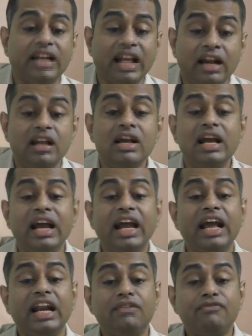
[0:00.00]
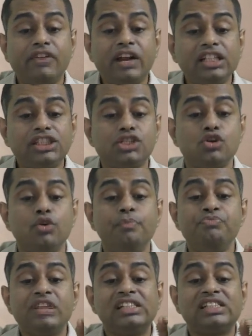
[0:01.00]
10 a reference
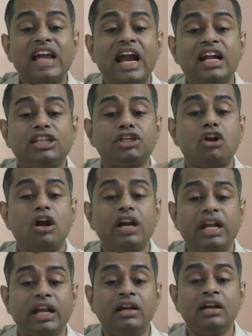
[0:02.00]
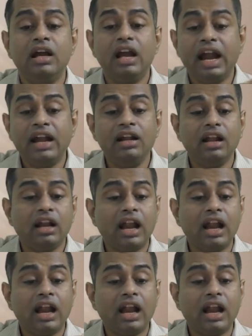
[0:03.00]
to standards on auditing and